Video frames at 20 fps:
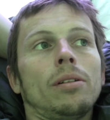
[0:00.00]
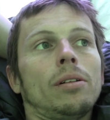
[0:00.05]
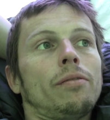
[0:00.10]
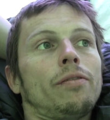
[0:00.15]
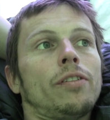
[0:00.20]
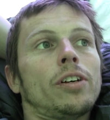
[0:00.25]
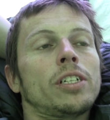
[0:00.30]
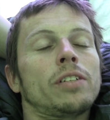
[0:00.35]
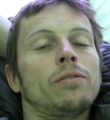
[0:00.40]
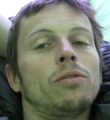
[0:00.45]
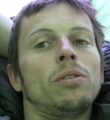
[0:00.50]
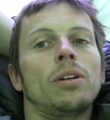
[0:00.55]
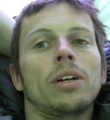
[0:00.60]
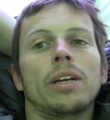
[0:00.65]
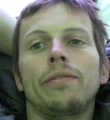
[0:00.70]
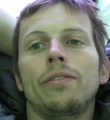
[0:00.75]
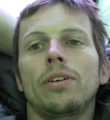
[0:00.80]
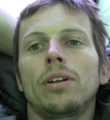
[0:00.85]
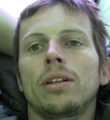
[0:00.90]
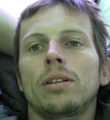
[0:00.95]
First of all, I'll
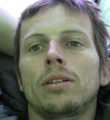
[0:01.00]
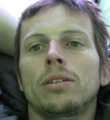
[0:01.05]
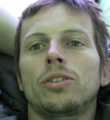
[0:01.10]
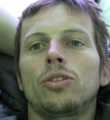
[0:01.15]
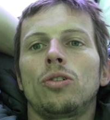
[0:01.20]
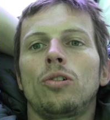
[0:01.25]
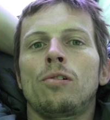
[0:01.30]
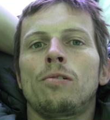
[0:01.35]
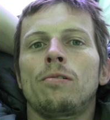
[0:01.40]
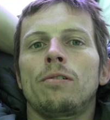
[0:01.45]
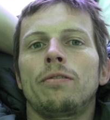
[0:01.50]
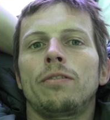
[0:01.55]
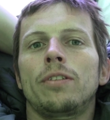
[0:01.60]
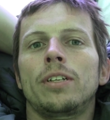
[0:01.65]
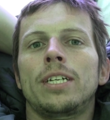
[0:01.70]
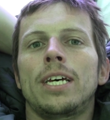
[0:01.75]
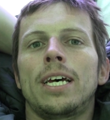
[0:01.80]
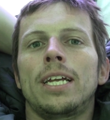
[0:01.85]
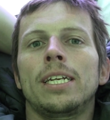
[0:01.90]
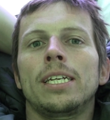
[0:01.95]
give you a little tour of the
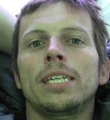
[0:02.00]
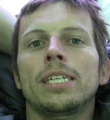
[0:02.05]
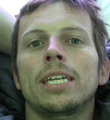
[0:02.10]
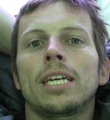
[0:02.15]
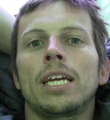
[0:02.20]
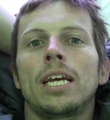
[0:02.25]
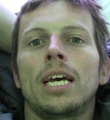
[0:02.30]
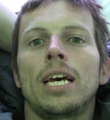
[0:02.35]
tent.